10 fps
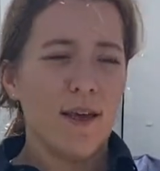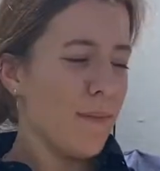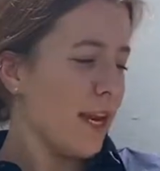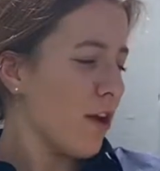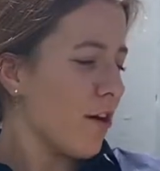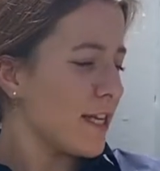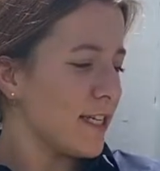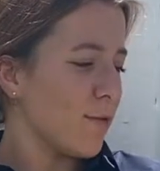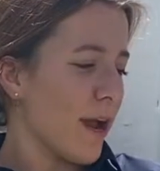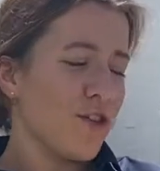meaning her
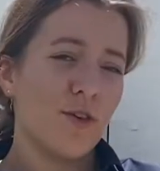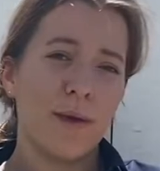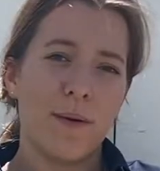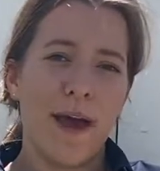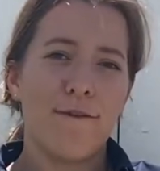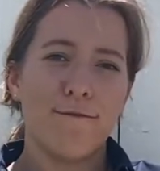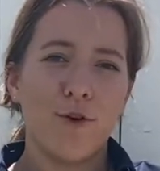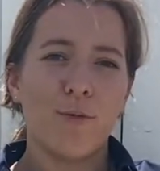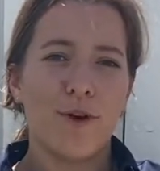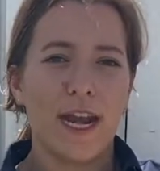ideal weight should be about
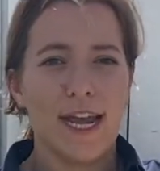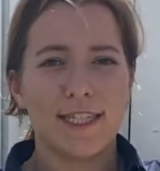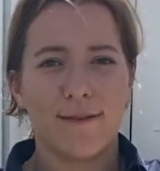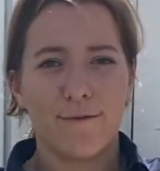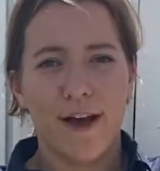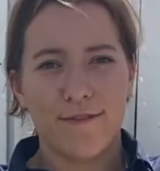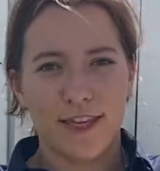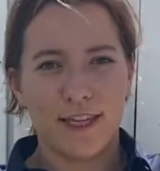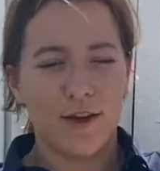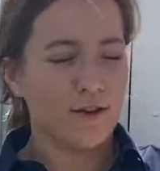4.875
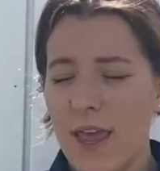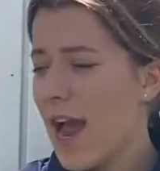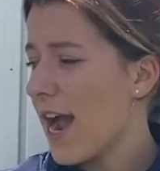kilos.